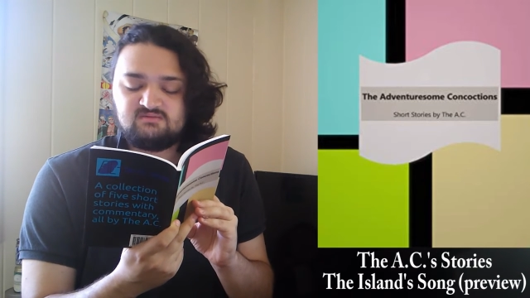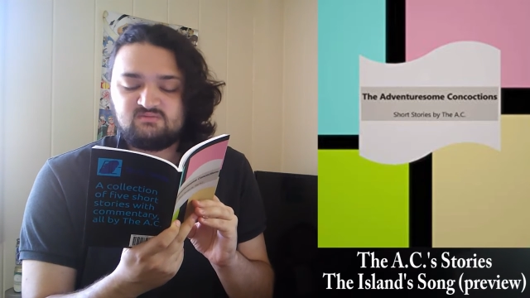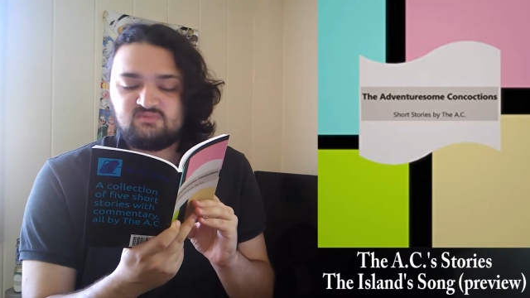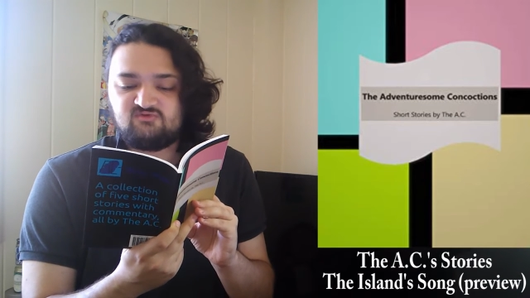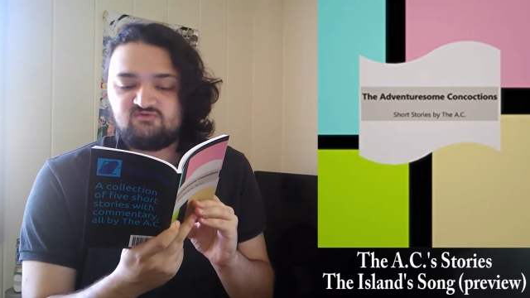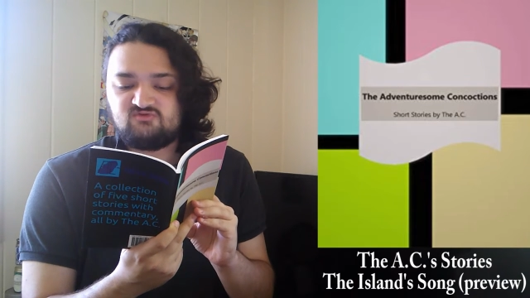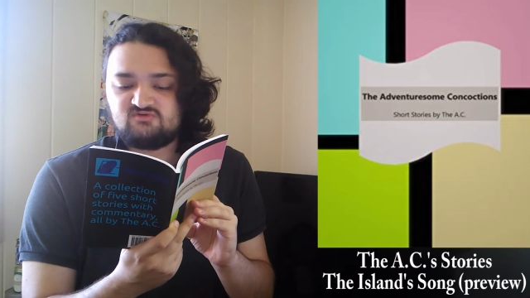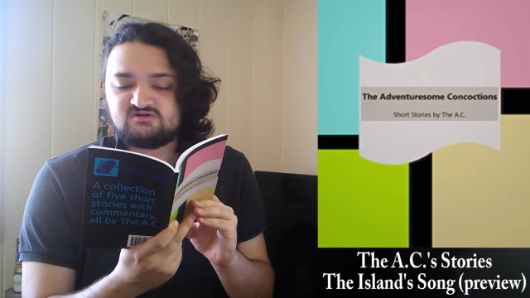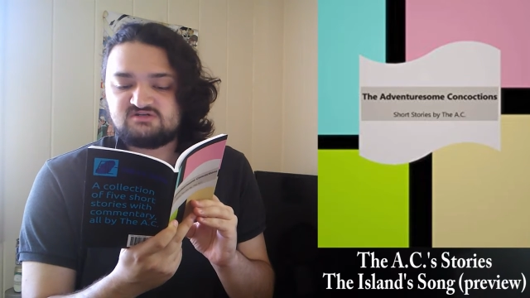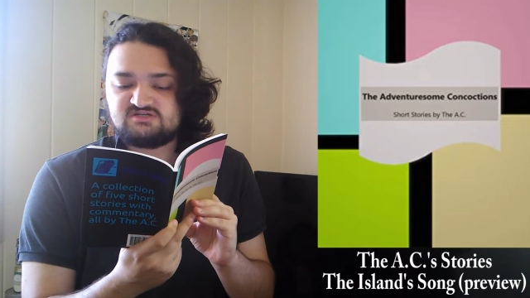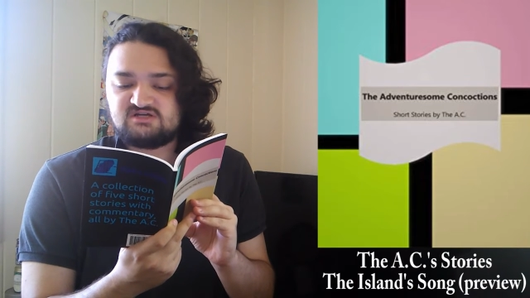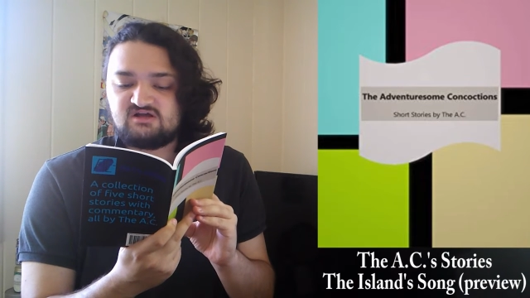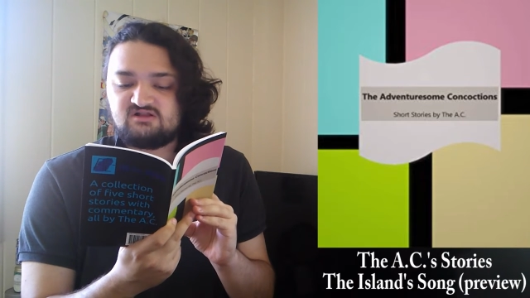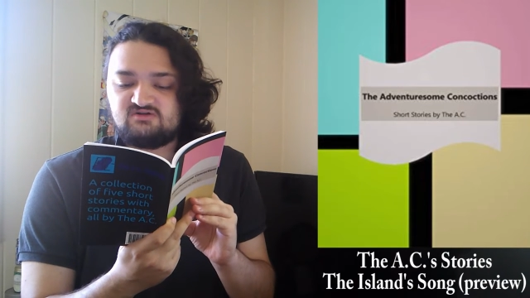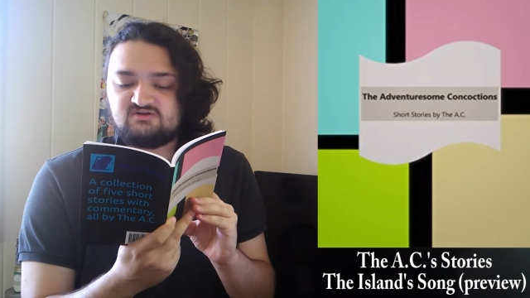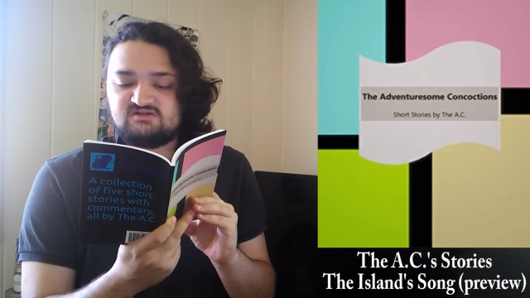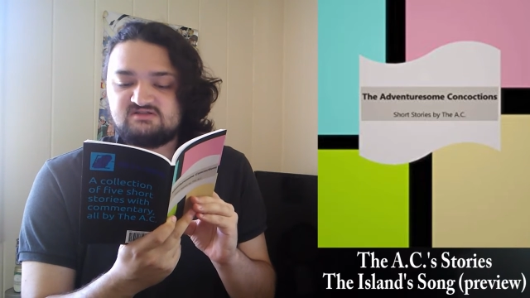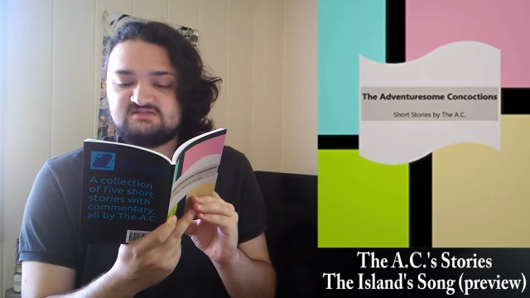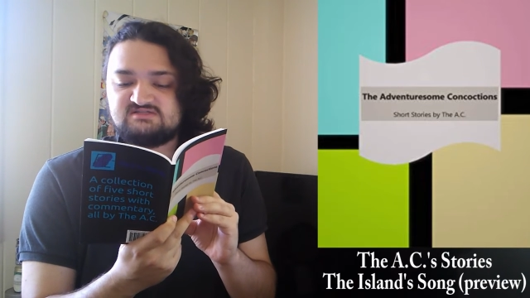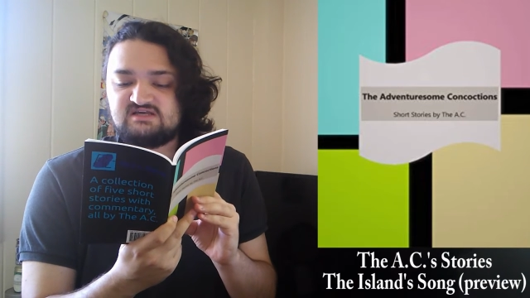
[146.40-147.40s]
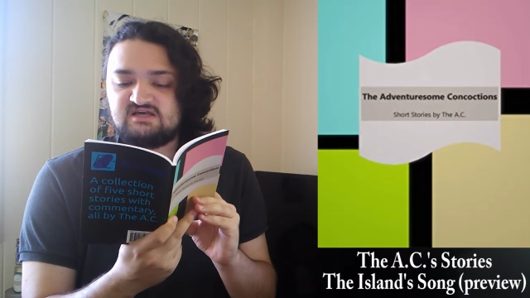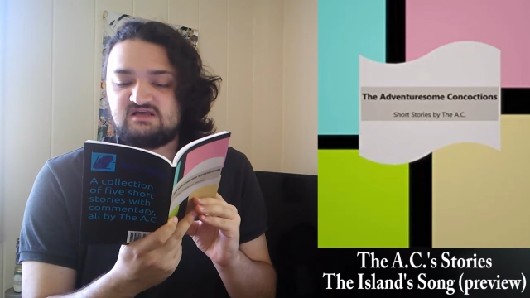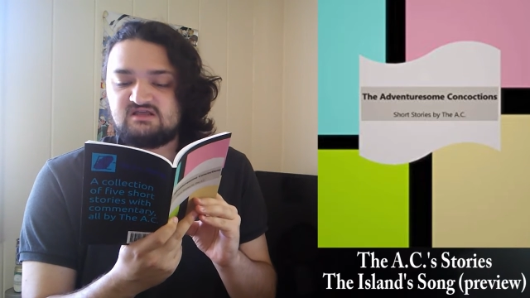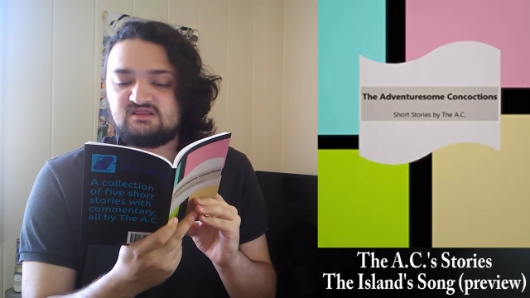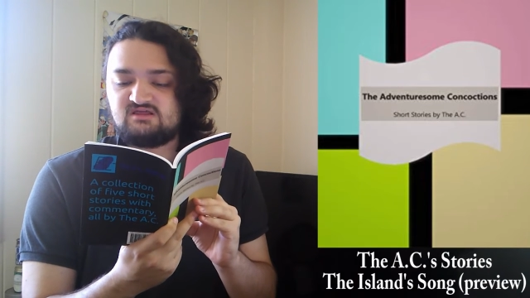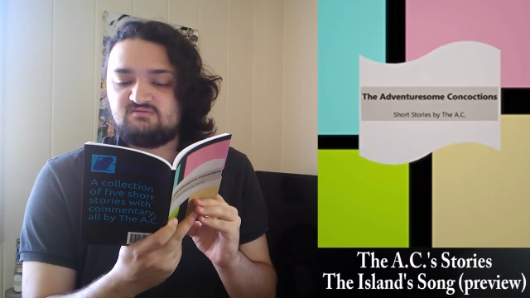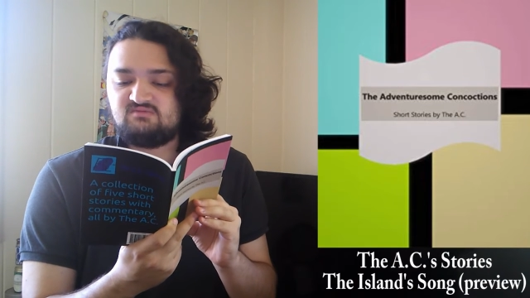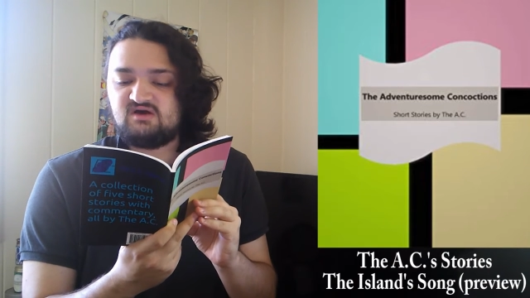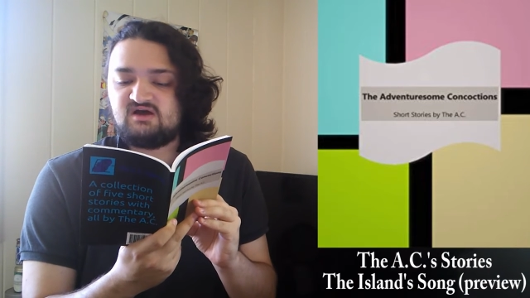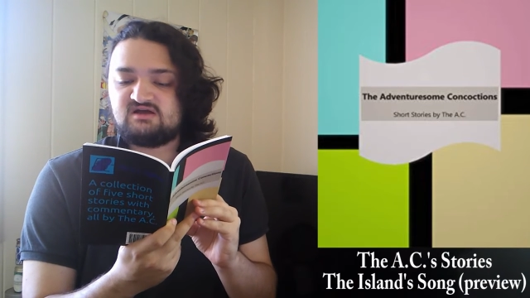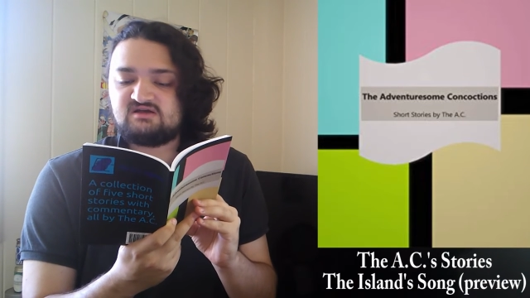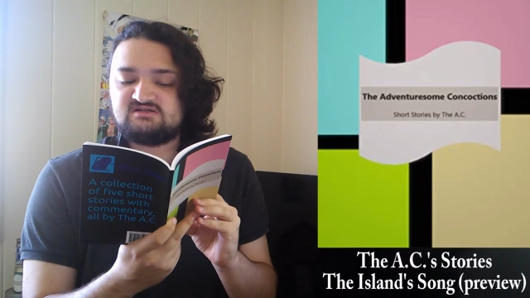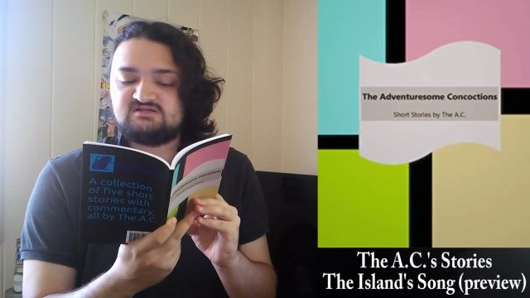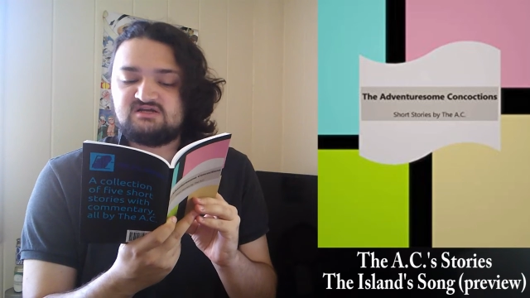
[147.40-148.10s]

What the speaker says: Before Shallow can say anything back,